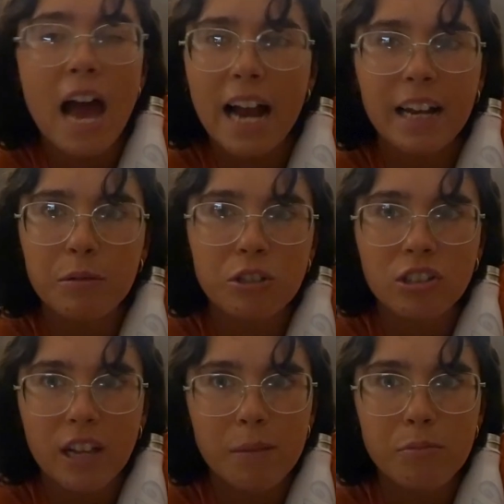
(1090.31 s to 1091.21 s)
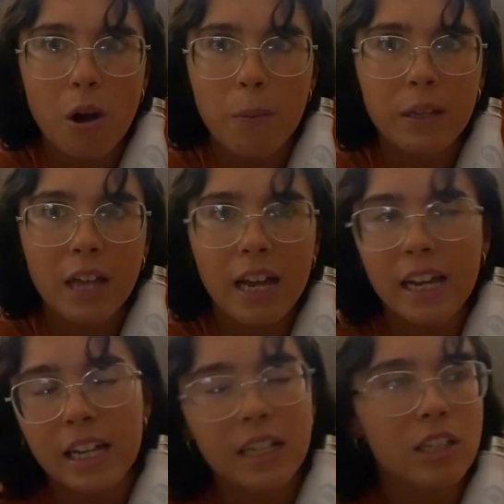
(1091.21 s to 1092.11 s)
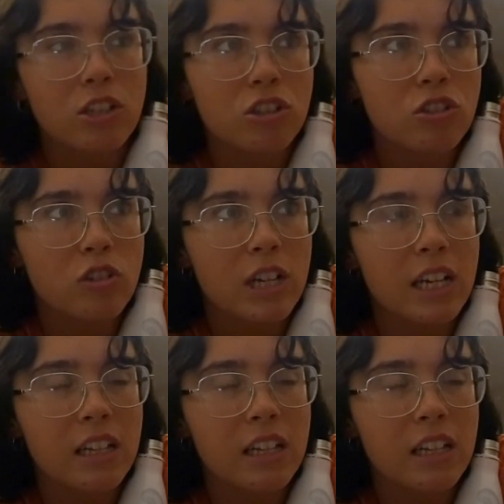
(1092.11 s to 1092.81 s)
and it was just like proper like in a little street,